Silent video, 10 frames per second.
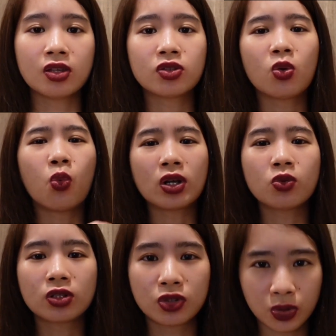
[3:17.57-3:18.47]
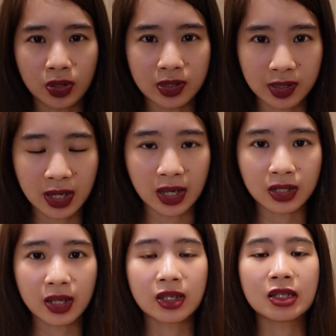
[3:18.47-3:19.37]
So what you want to do
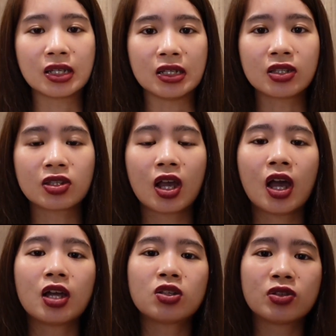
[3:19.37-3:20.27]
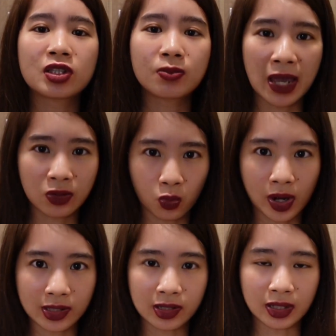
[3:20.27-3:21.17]
instead is to spend
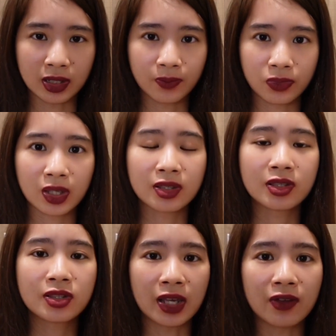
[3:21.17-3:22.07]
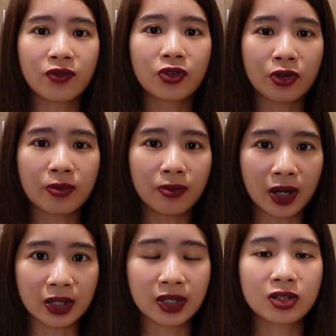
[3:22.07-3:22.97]
wisely, save your
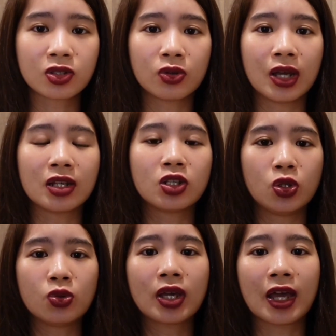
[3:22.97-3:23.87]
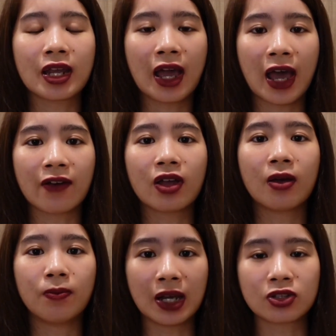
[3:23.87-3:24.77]
money so that you can have
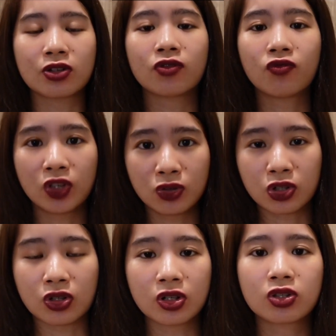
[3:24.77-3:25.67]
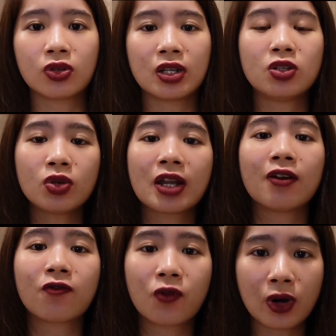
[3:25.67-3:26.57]
a better future, so that you can
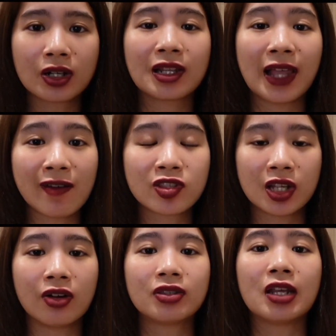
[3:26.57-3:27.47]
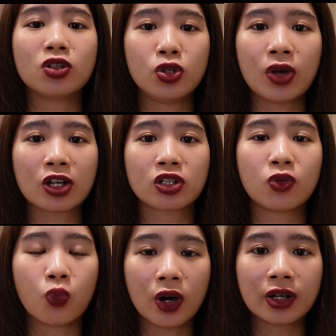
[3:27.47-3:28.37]
afford the lifestyle that you
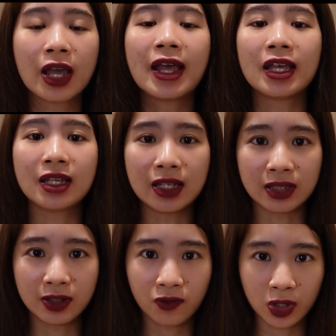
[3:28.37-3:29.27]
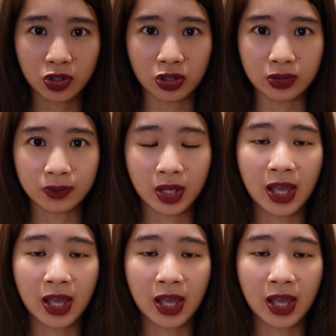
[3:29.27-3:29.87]
actually want in the future.